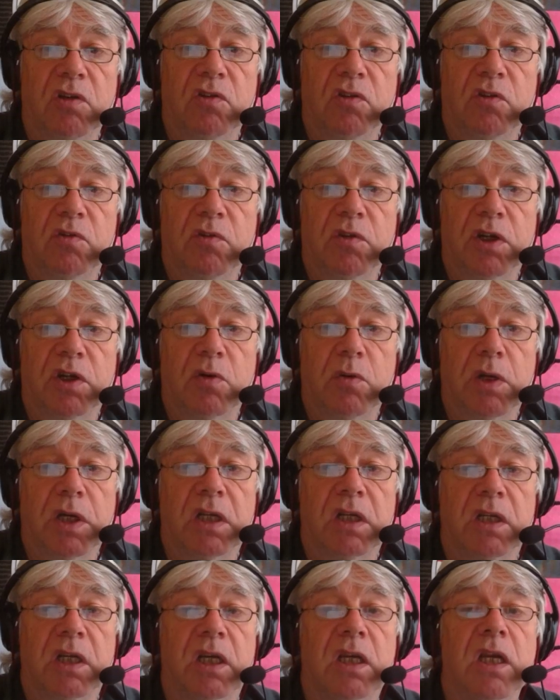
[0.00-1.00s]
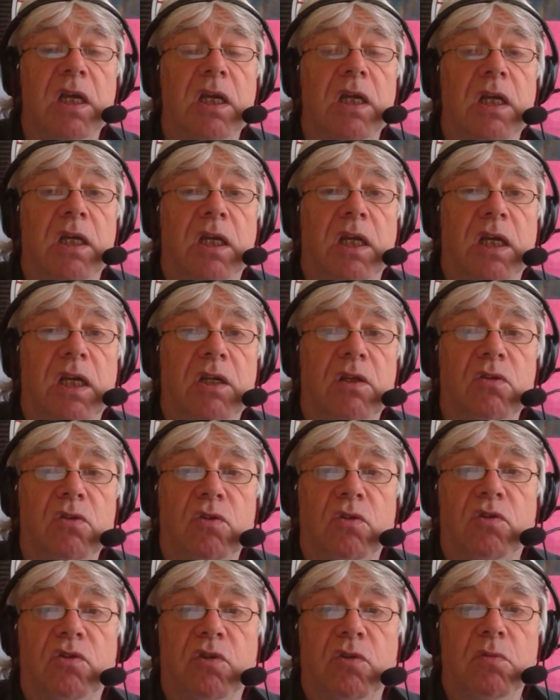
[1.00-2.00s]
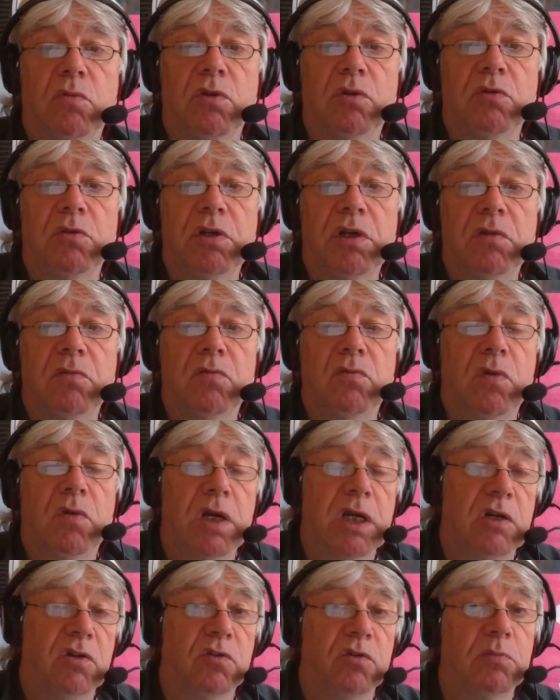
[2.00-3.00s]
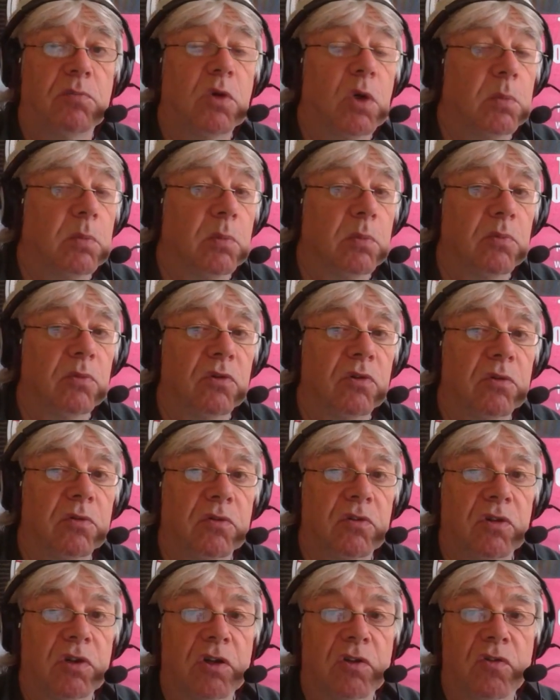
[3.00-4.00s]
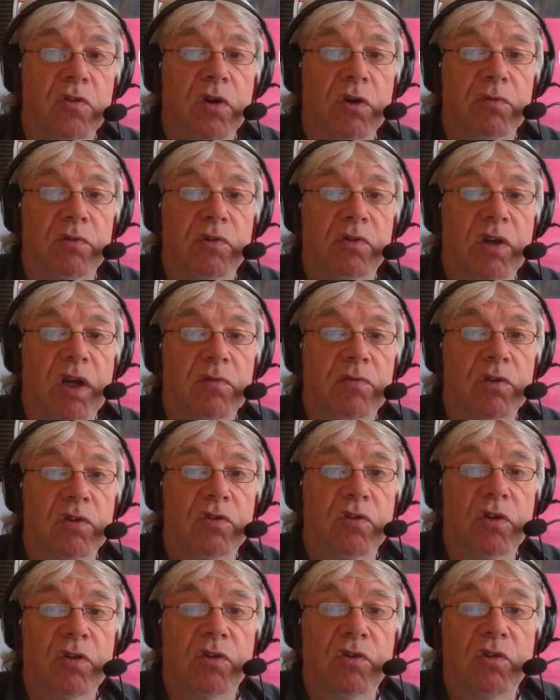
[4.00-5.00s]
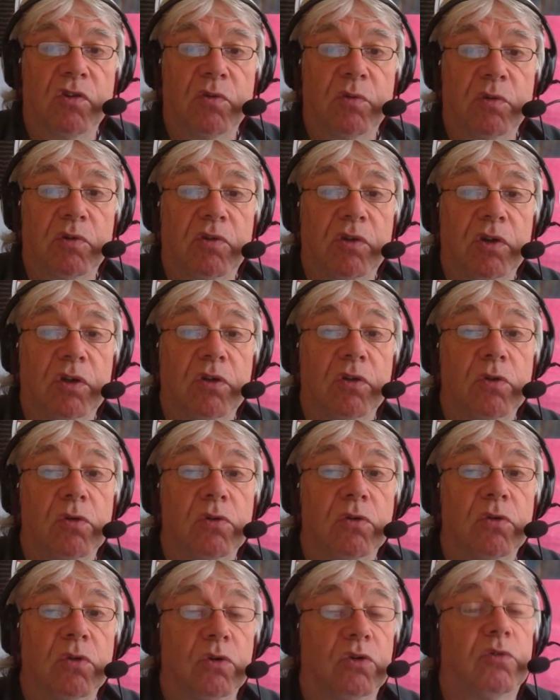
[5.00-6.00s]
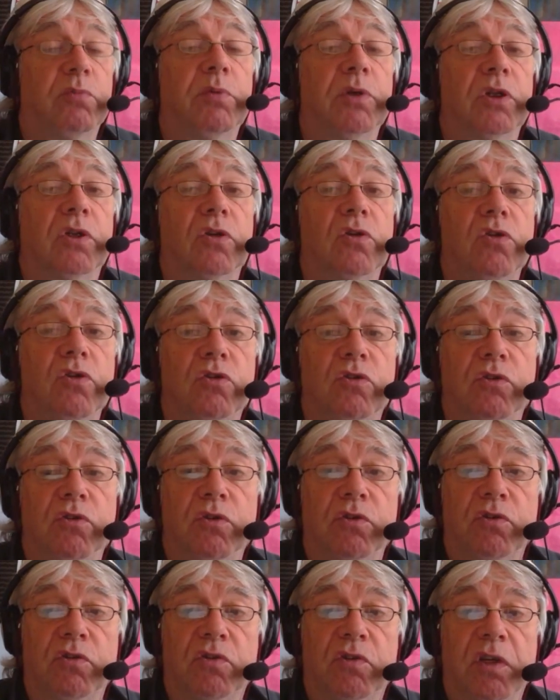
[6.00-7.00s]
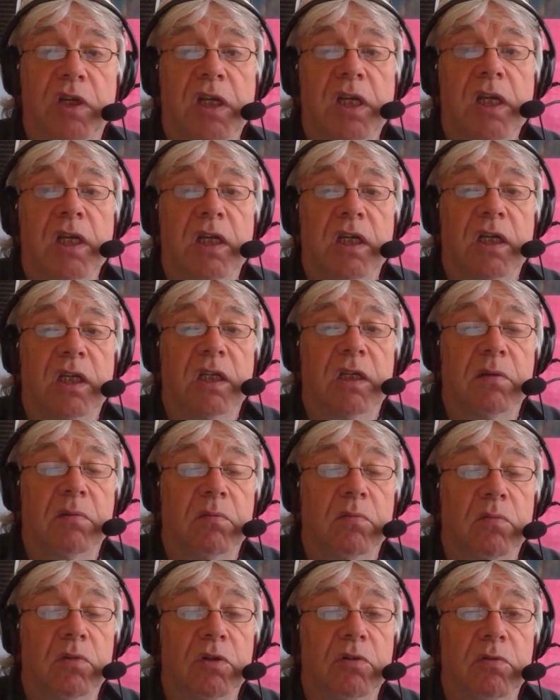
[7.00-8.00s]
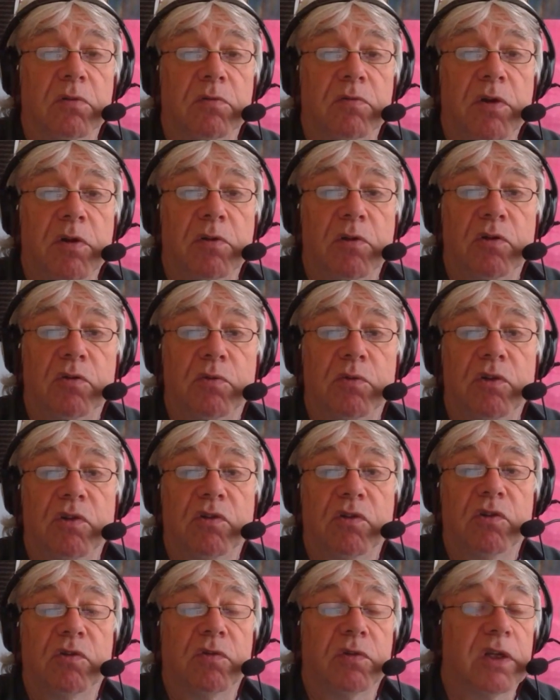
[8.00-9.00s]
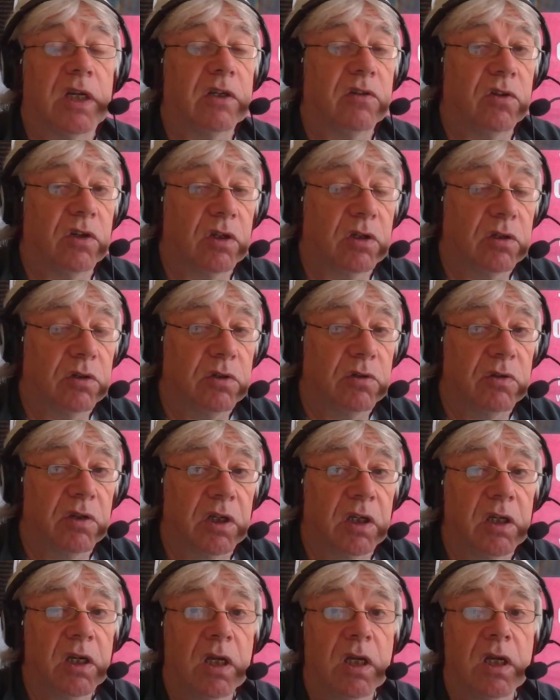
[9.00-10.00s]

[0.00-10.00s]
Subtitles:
just very quickly, it looks at the range of problems that drivers have at junctions, which include looked but could not see. There are various reasons for that, including